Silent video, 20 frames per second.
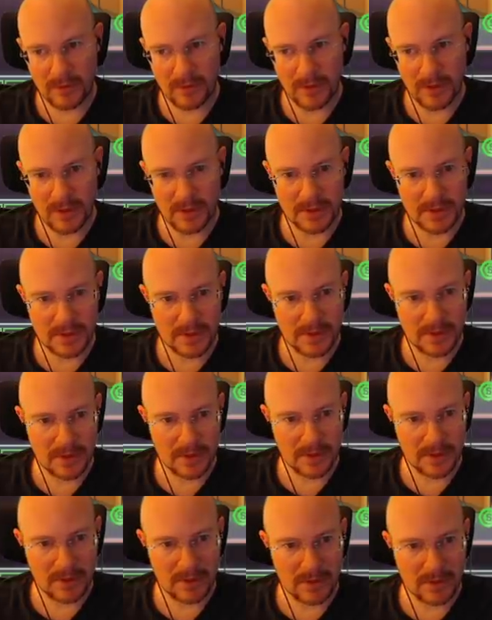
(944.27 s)
This.
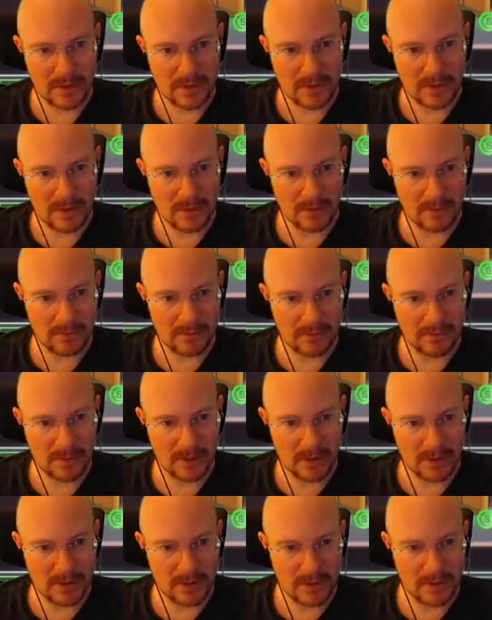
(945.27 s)
Oh,
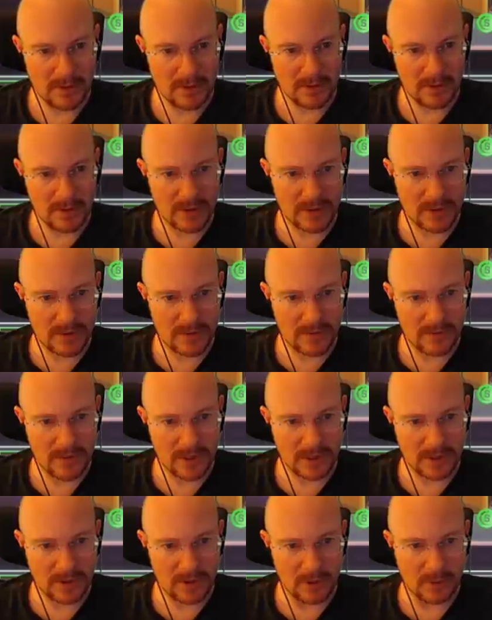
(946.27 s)
close the doors,
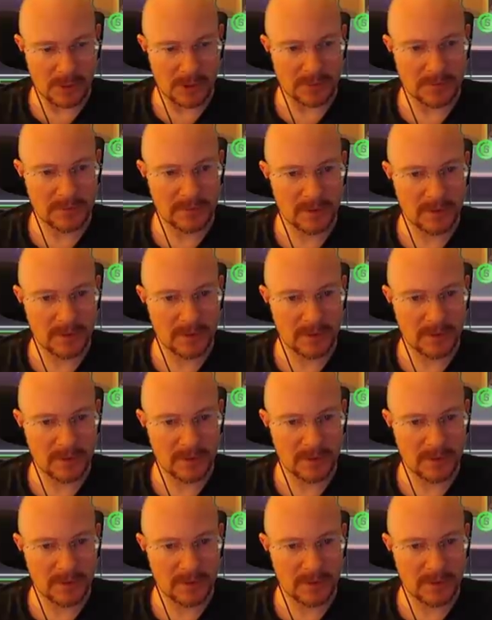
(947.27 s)
vent the human.